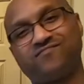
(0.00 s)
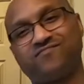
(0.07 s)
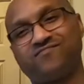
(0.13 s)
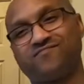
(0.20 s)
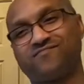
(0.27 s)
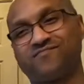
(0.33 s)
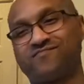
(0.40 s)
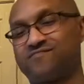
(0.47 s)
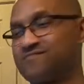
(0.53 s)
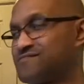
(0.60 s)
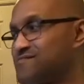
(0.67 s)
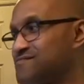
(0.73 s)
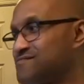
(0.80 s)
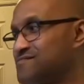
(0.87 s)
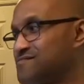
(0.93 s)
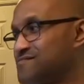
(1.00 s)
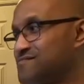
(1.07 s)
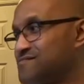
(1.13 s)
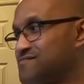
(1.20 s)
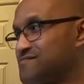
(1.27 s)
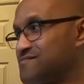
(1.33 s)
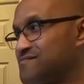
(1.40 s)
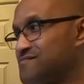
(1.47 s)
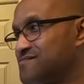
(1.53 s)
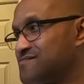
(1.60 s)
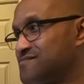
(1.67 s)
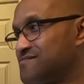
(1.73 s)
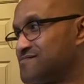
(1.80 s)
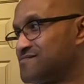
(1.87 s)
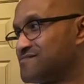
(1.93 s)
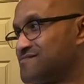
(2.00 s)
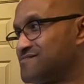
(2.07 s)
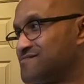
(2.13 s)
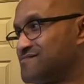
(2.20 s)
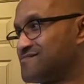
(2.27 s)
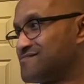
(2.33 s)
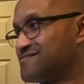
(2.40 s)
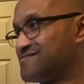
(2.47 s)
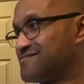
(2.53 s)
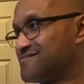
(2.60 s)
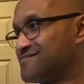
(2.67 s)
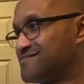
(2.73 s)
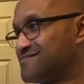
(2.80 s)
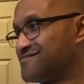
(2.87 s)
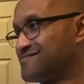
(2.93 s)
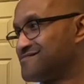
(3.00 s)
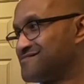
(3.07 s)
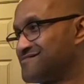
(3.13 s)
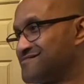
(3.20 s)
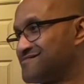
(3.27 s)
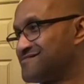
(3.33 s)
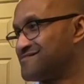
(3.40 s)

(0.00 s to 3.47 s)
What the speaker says: This person isn't speaking.